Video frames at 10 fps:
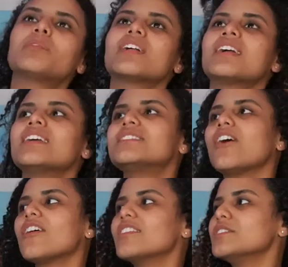plays
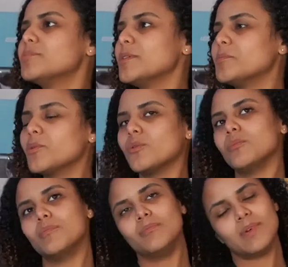all these people who